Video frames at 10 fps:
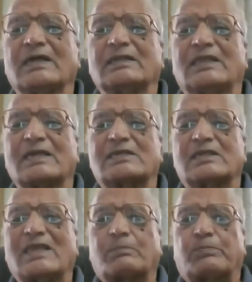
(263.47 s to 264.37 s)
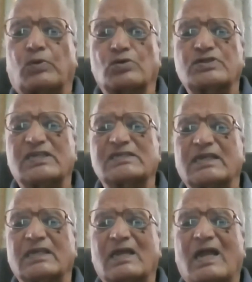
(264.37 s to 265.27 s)
There's that
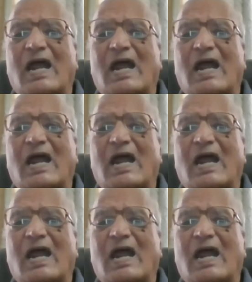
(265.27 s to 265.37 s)
processing